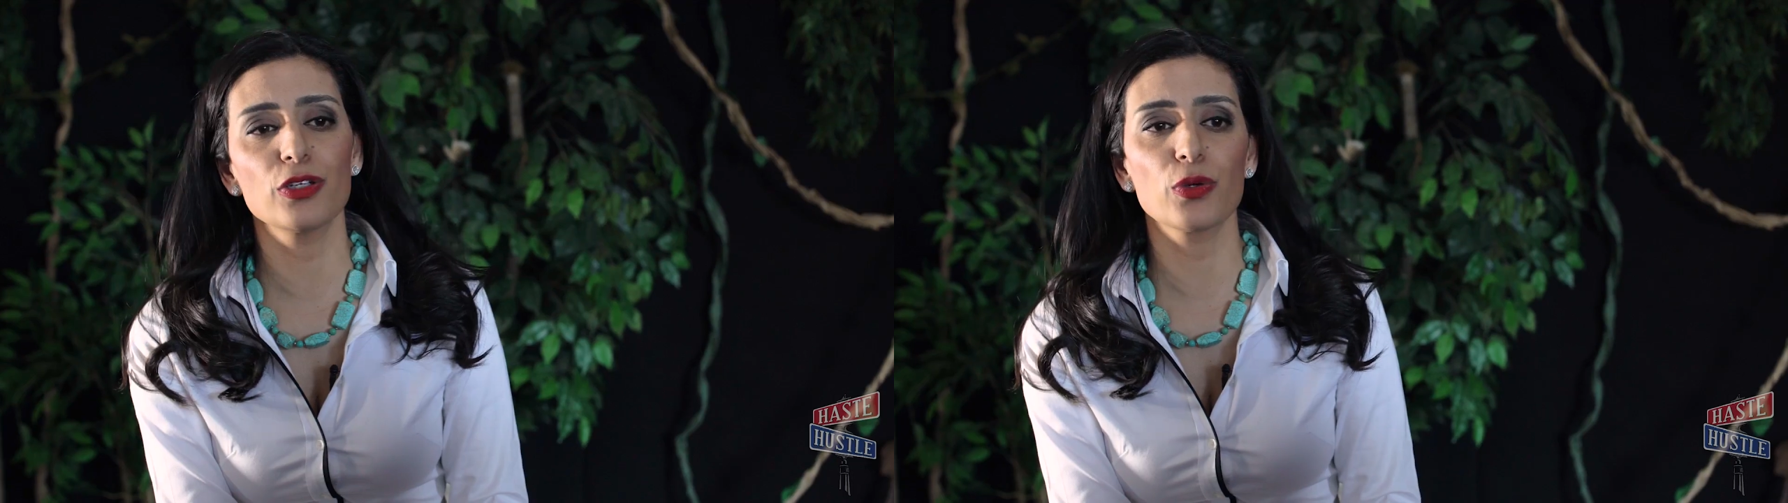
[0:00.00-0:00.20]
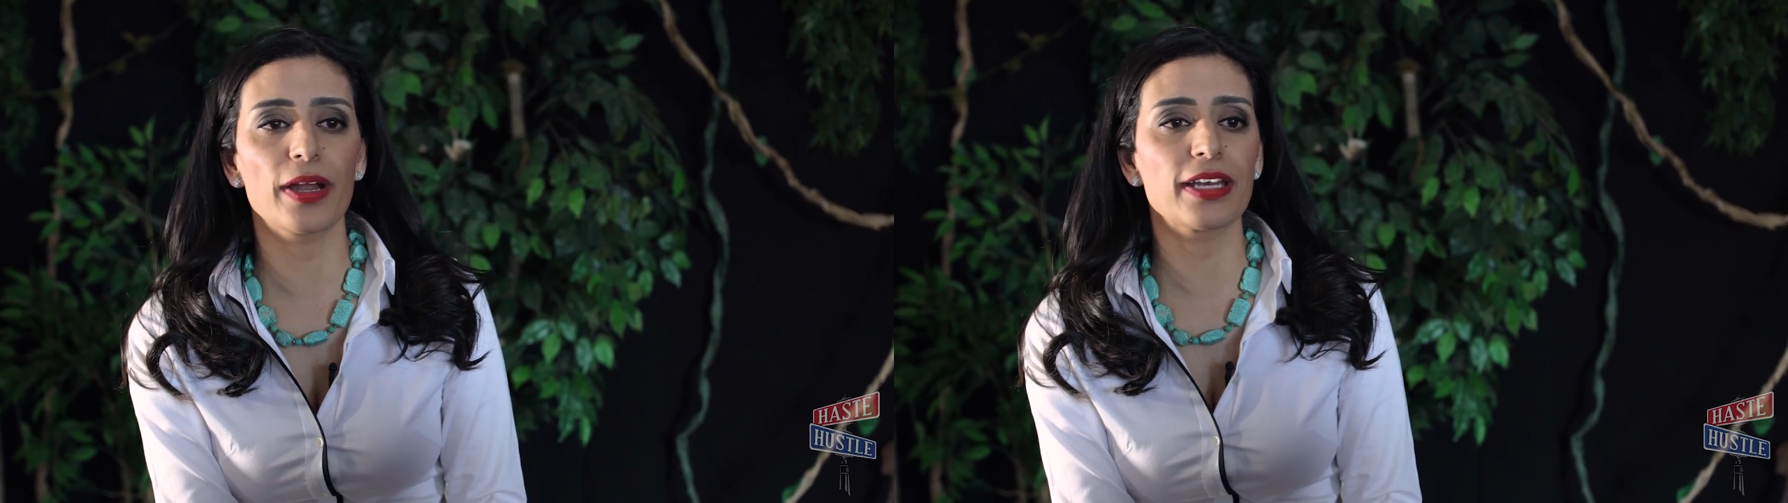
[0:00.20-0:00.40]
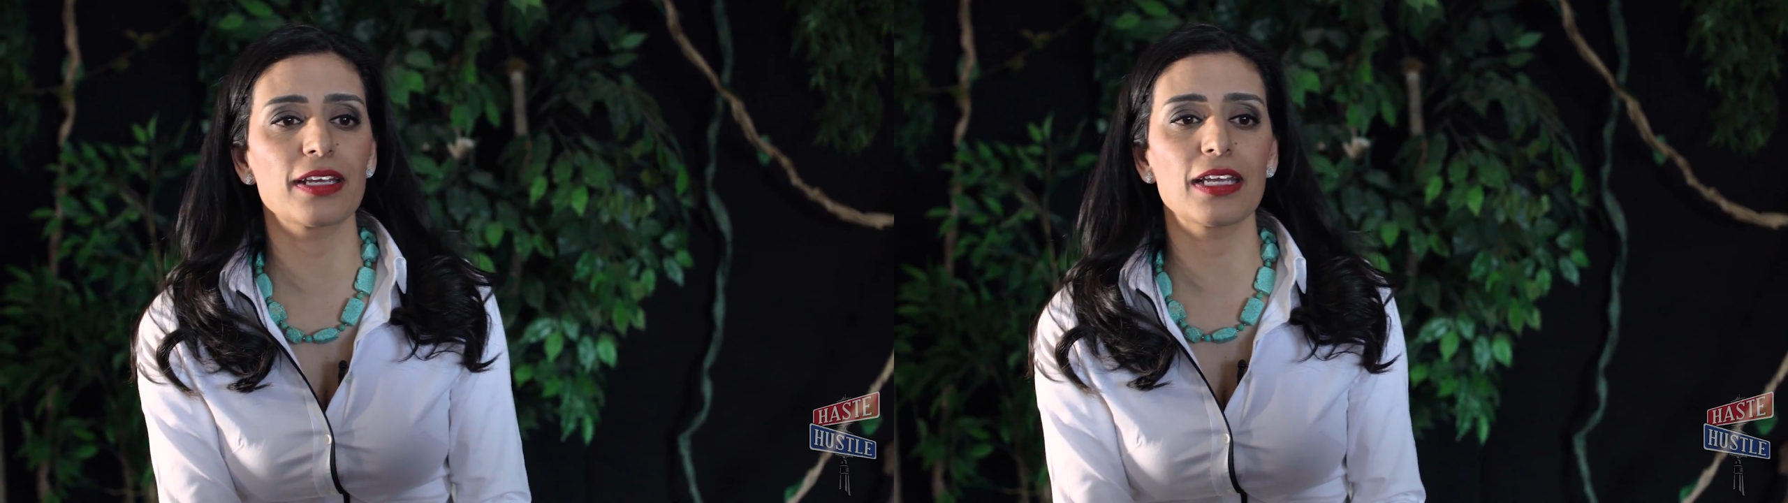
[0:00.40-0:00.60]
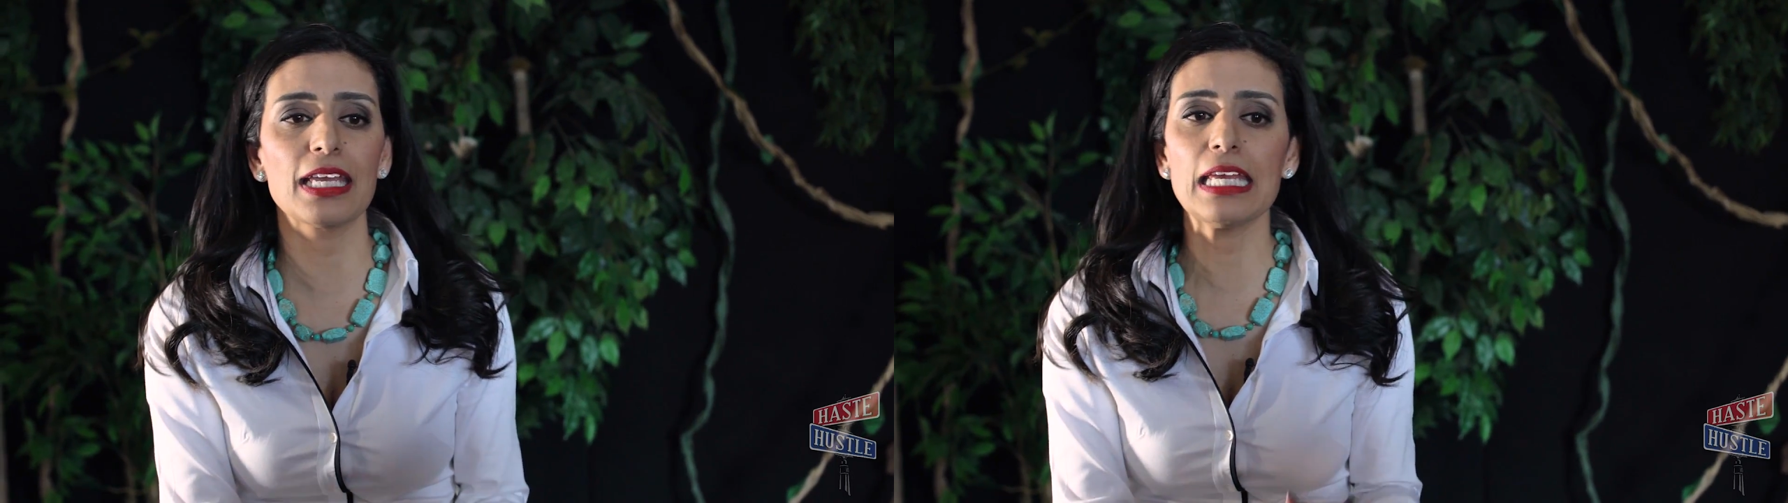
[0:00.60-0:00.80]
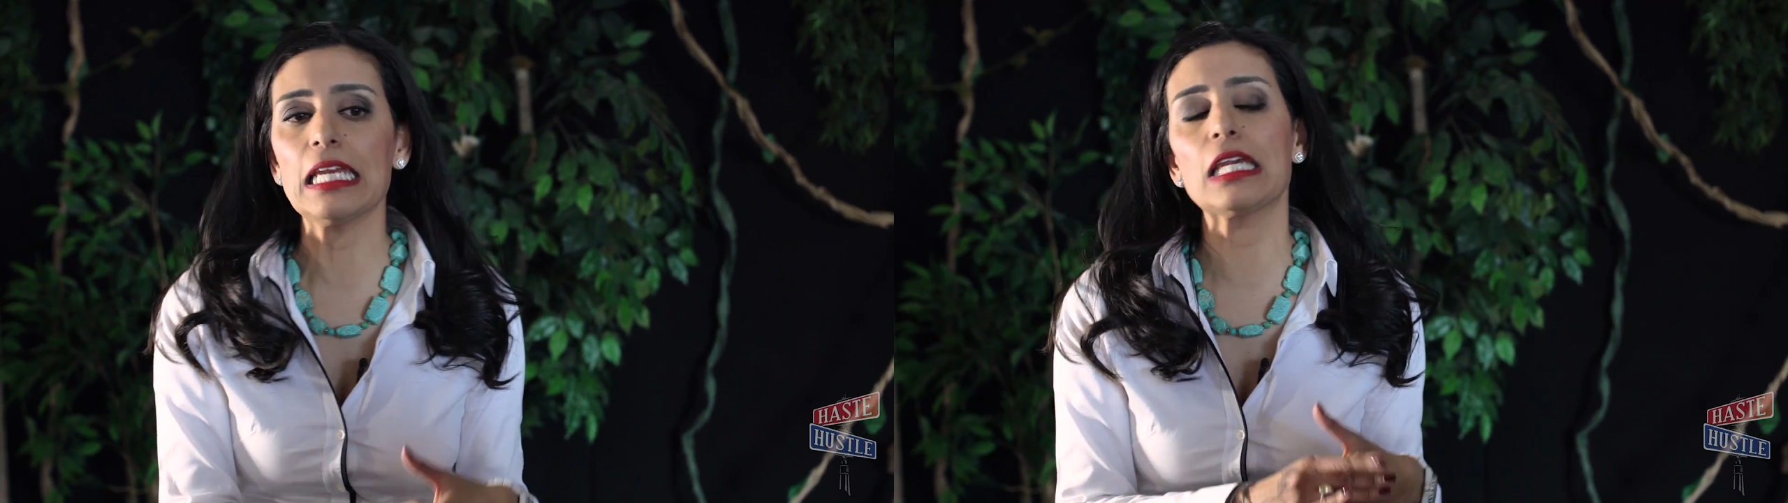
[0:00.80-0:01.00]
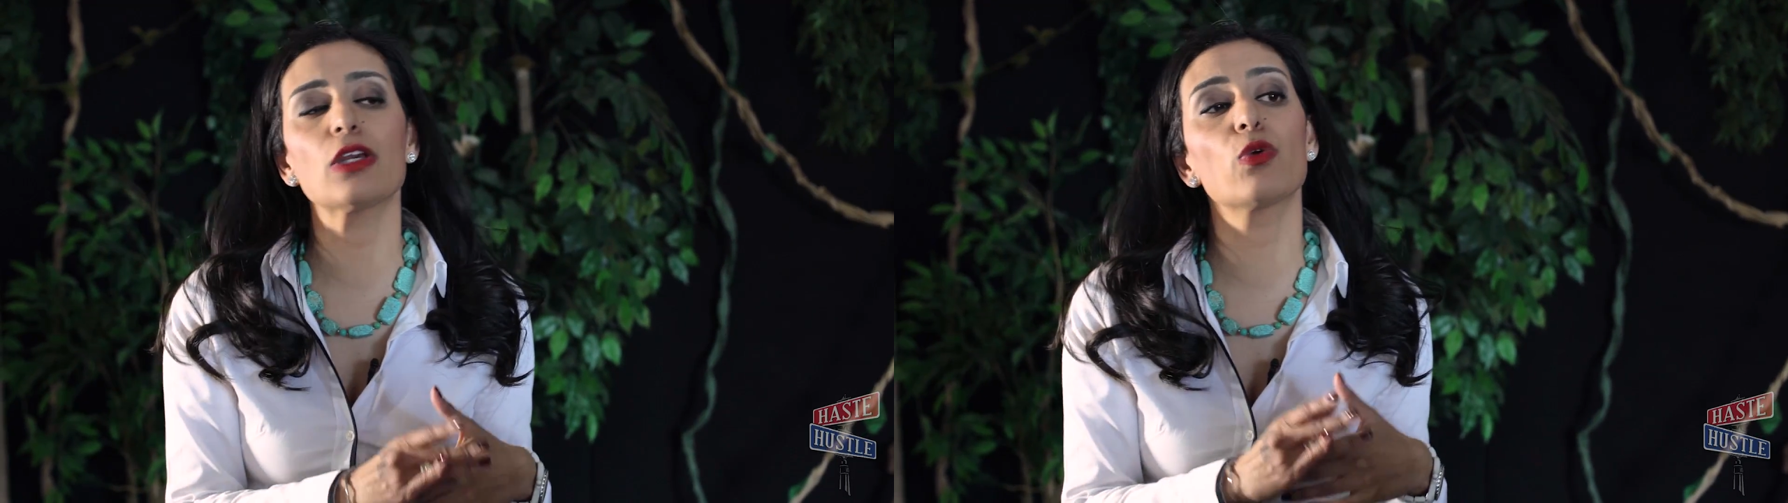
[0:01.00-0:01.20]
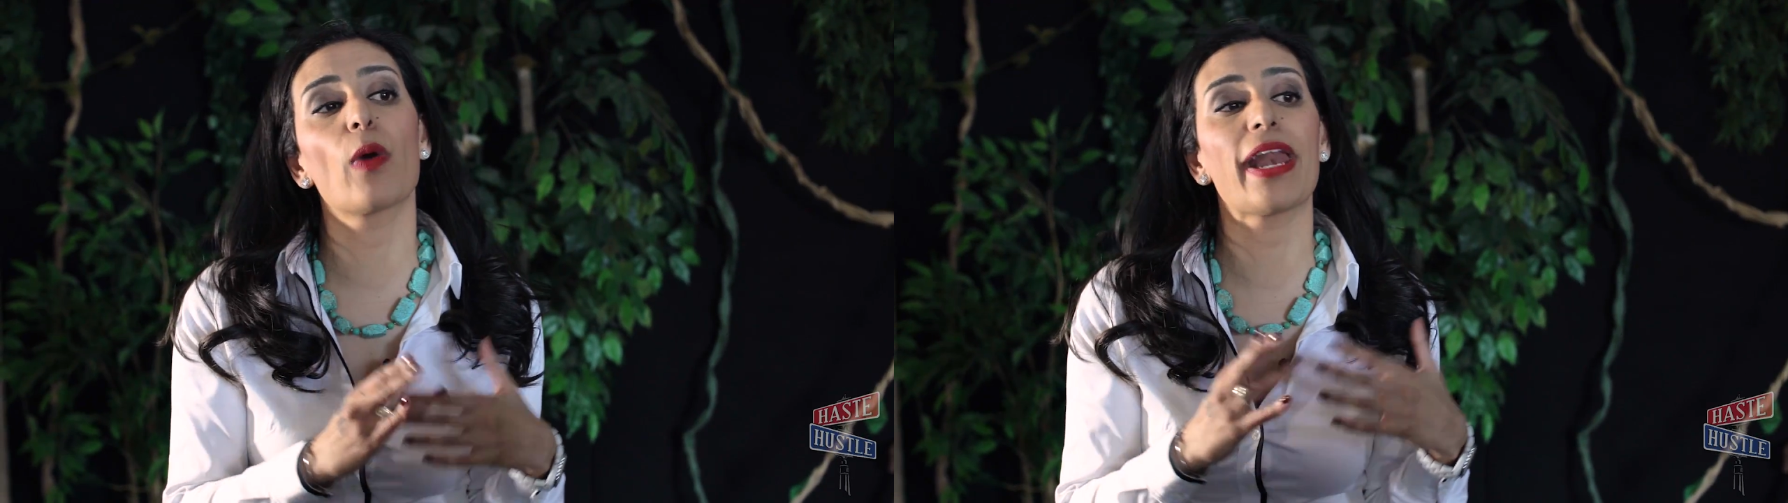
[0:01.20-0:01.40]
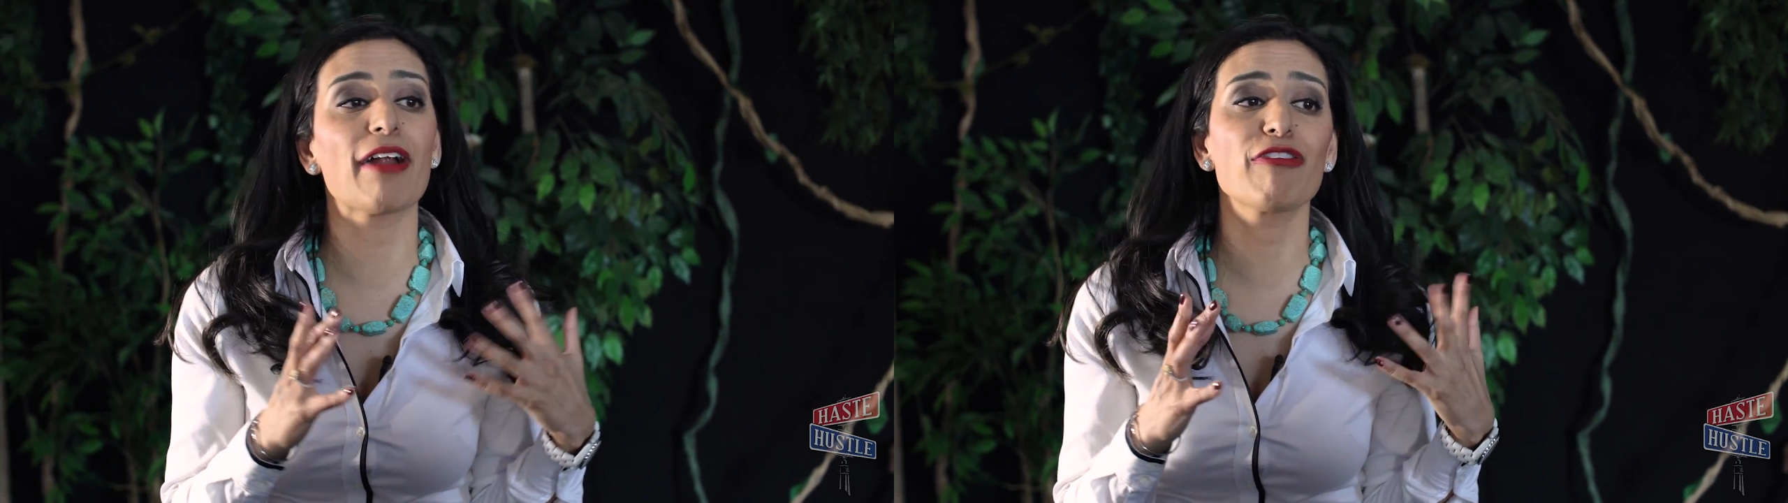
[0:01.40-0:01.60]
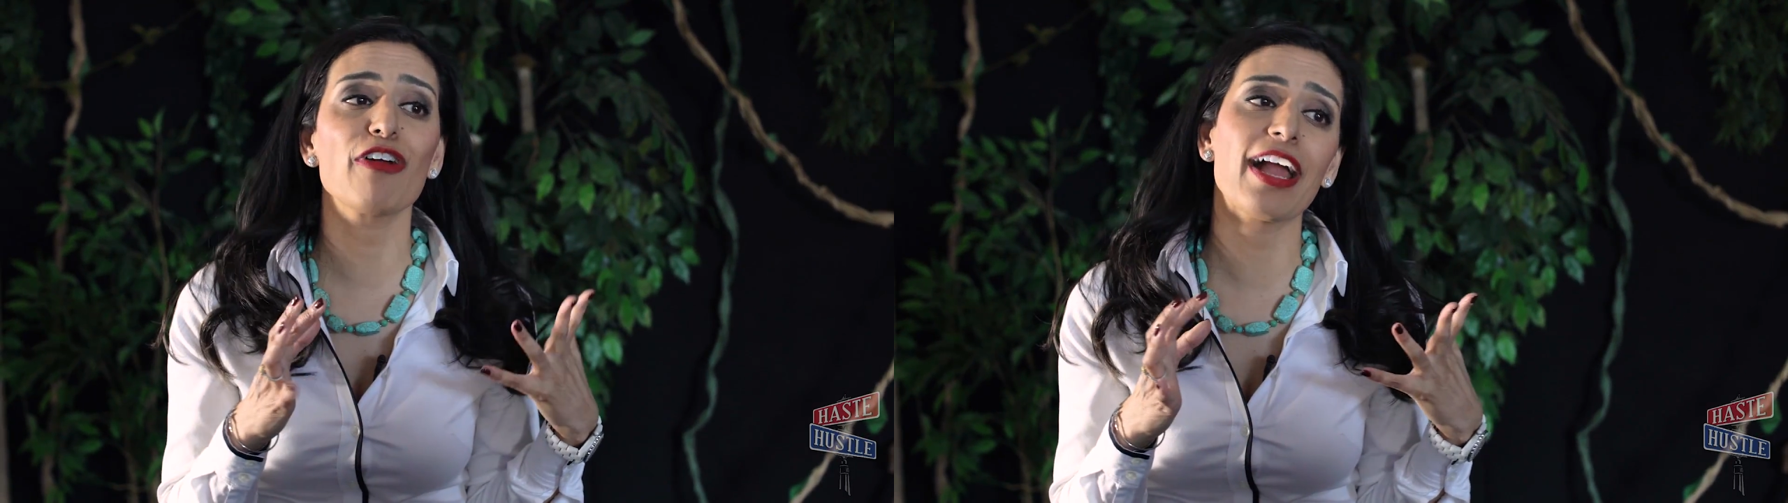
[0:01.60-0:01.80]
you know what, whatever